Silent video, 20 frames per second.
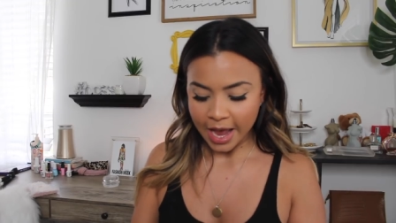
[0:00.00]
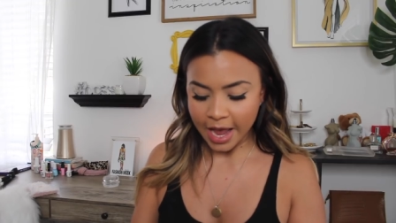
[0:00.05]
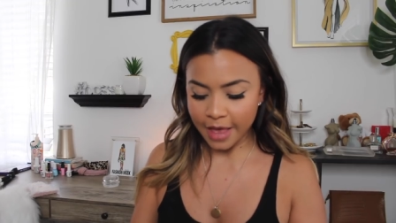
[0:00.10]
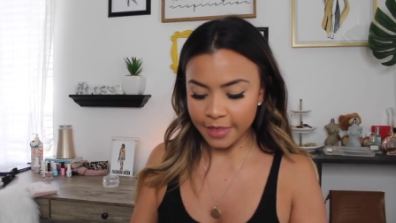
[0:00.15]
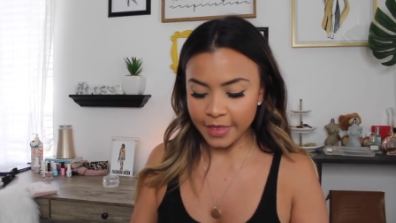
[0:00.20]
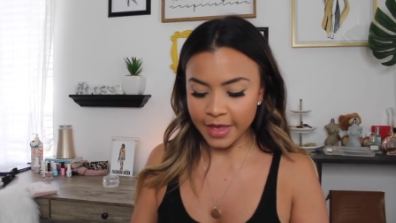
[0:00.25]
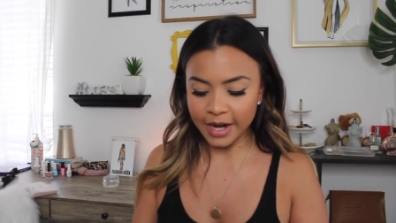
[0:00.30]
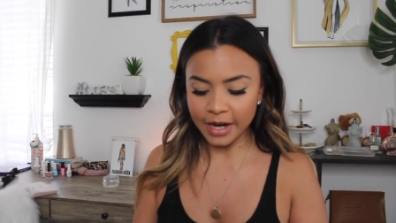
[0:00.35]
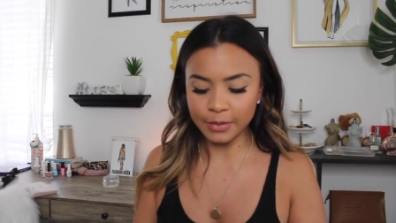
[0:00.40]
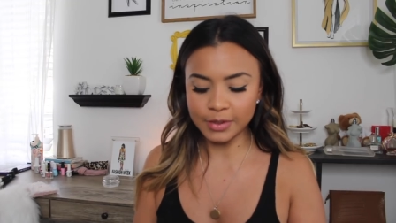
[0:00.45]

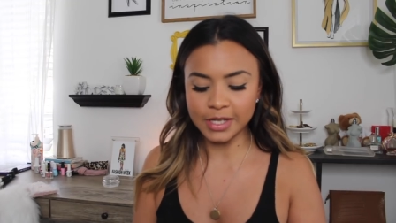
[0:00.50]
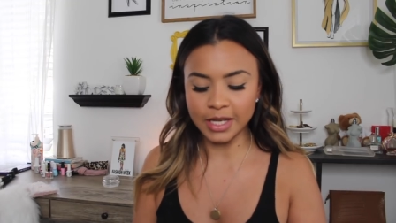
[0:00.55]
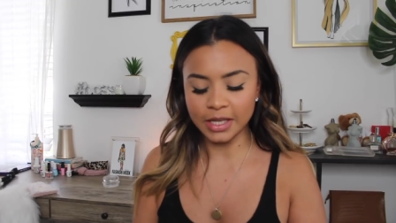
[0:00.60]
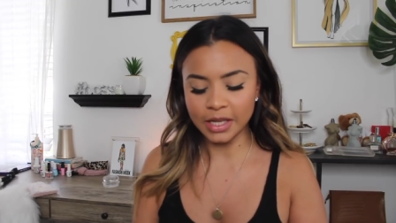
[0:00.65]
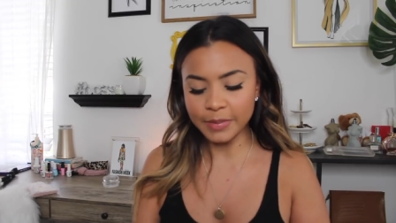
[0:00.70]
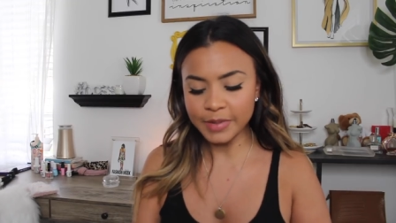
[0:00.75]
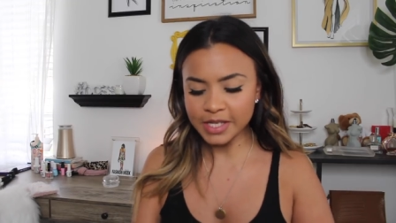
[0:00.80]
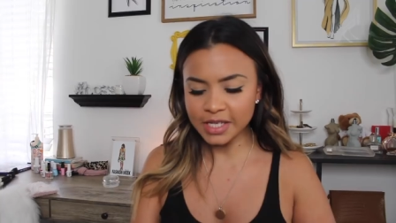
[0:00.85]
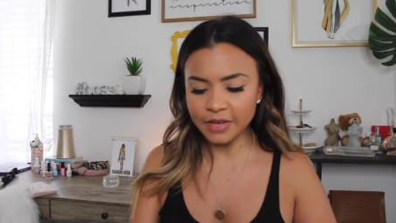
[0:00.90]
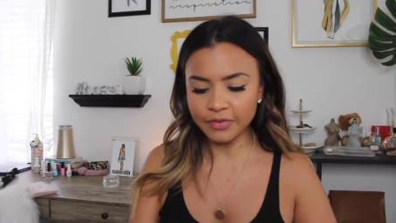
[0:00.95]
And then I was like,
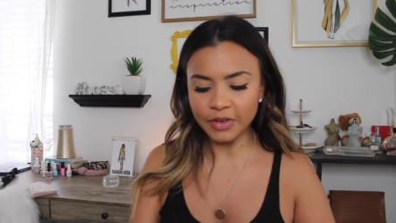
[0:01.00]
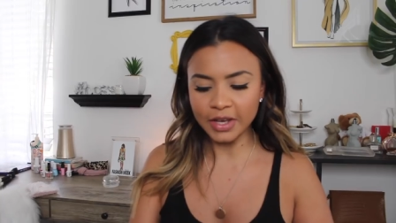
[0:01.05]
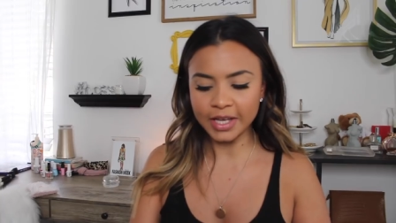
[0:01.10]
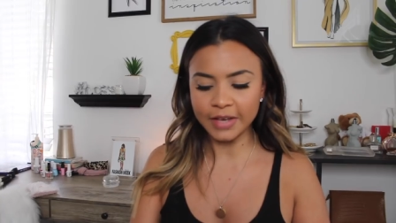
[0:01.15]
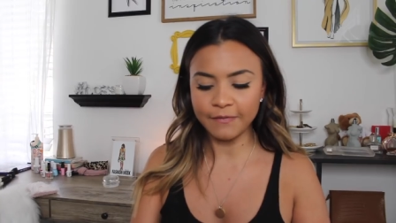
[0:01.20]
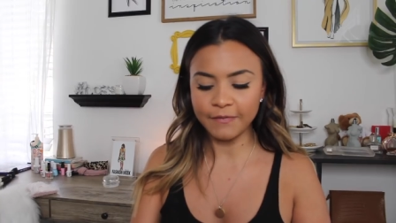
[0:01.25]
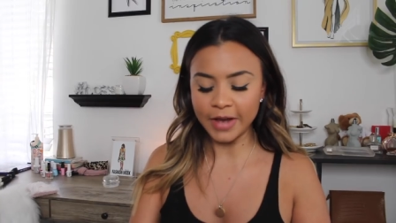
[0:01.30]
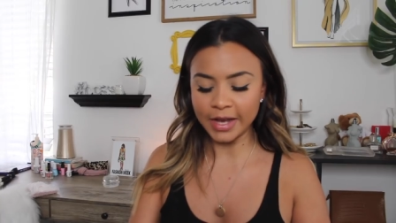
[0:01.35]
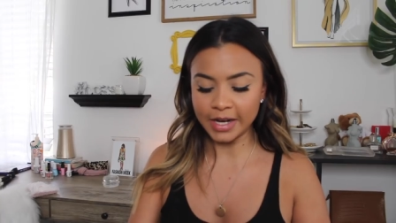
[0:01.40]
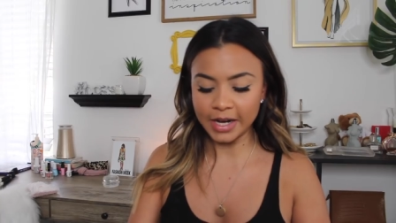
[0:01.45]
let me see if I
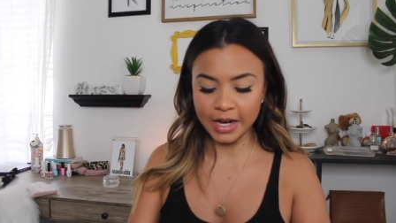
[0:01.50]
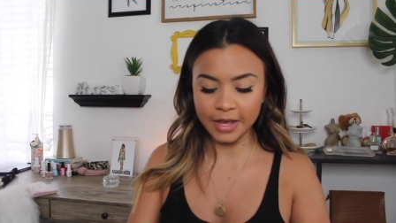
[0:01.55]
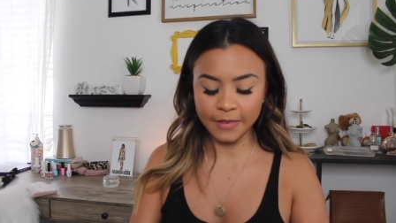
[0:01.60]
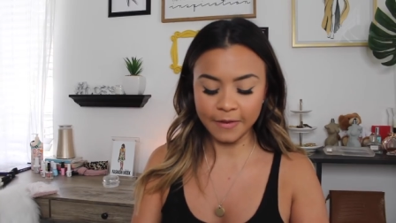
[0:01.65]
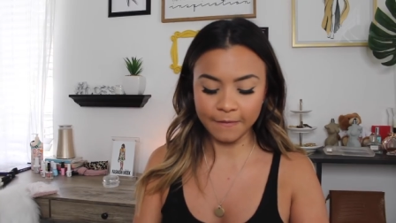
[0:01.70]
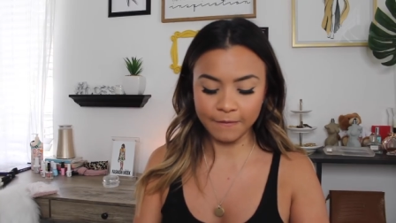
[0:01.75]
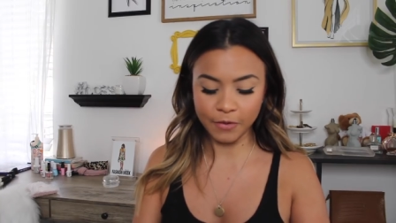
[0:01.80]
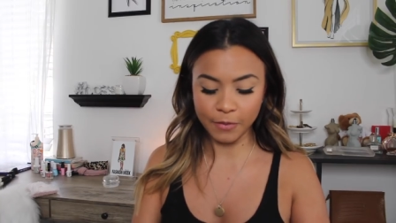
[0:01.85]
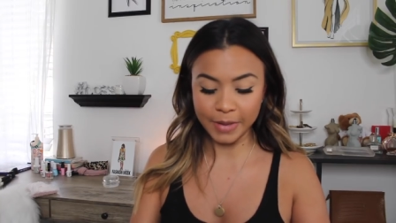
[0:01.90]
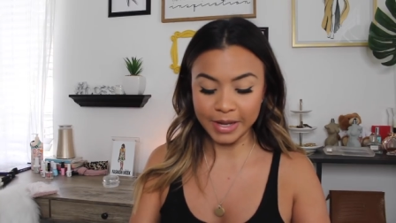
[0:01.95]
can find
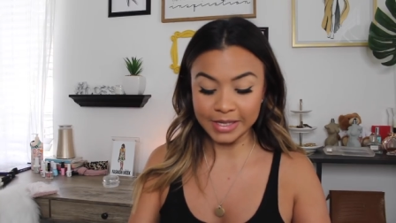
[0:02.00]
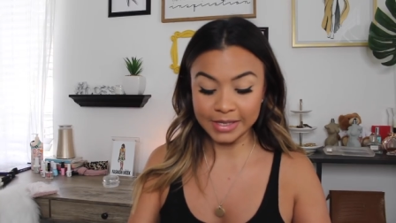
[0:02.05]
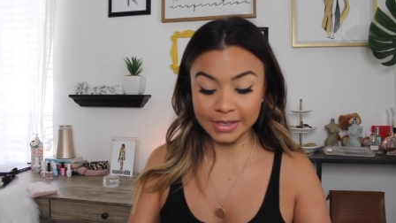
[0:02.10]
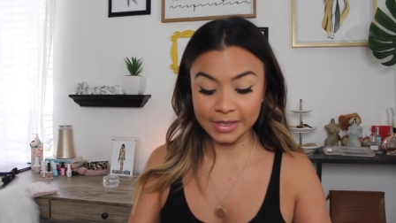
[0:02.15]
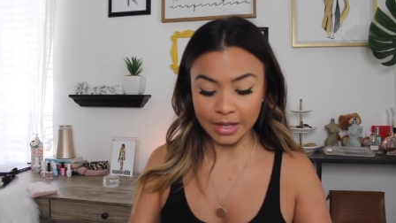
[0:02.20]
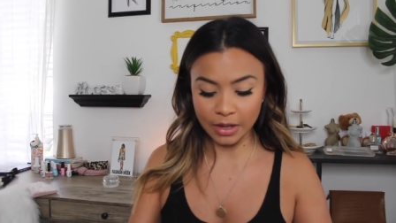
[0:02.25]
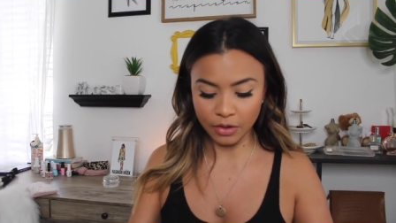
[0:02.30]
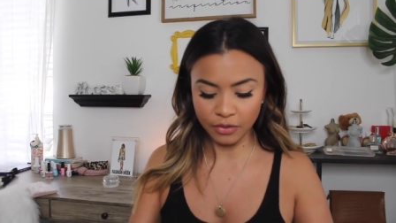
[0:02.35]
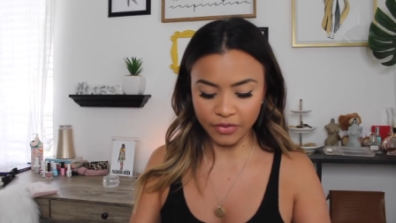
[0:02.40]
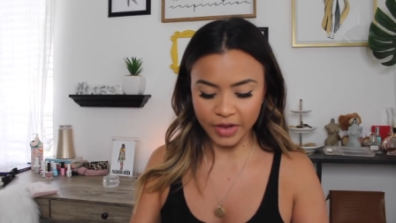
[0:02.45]
anything for
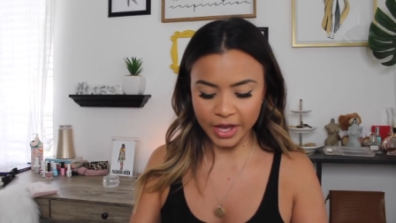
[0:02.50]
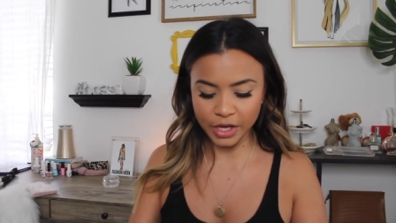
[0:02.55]
myself.